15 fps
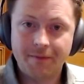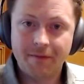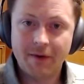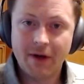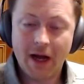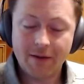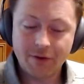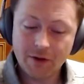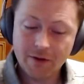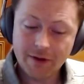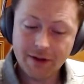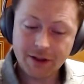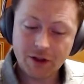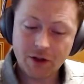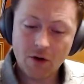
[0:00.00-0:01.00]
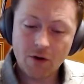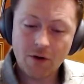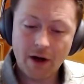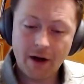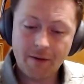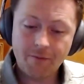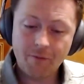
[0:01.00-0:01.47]
Absolutely.
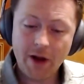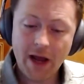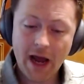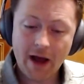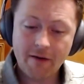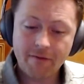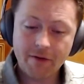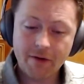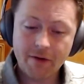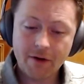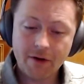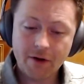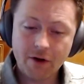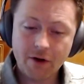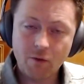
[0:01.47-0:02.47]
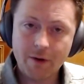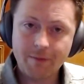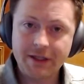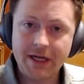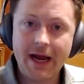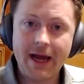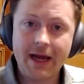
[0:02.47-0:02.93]
So we have a good website,
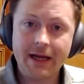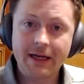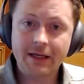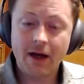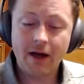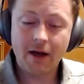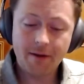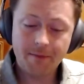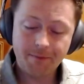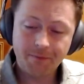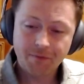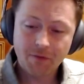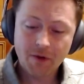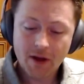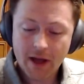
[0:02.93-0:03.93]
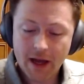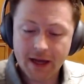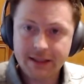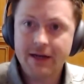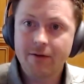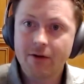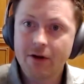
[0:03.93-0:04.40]

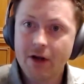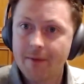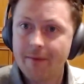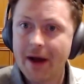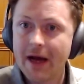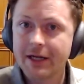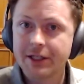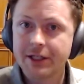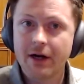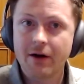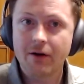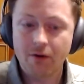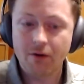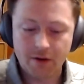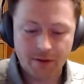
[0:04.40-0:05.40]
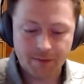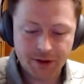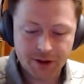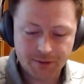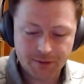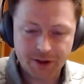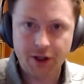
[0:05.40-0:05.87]
xtable.apache.org. Let me just make sure
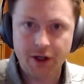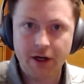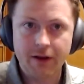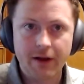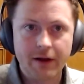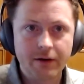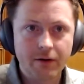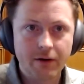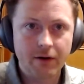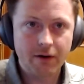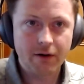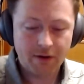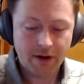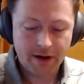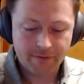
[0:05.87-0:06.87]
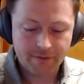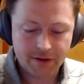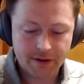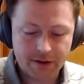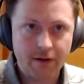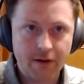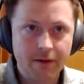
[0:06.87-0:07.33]
I got that URL right if it's not
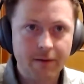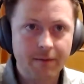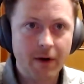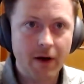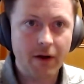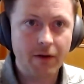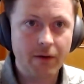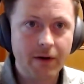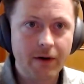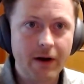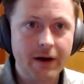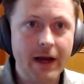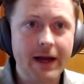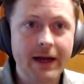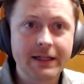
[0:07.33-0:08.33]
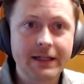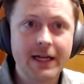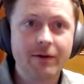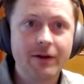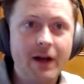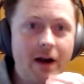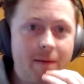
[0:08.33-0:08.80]
the other way around. Yeah,
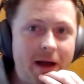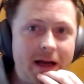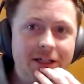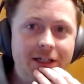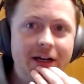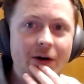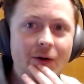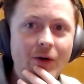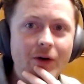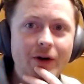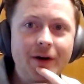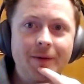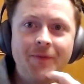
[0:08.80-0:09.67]
xtable.apache.org.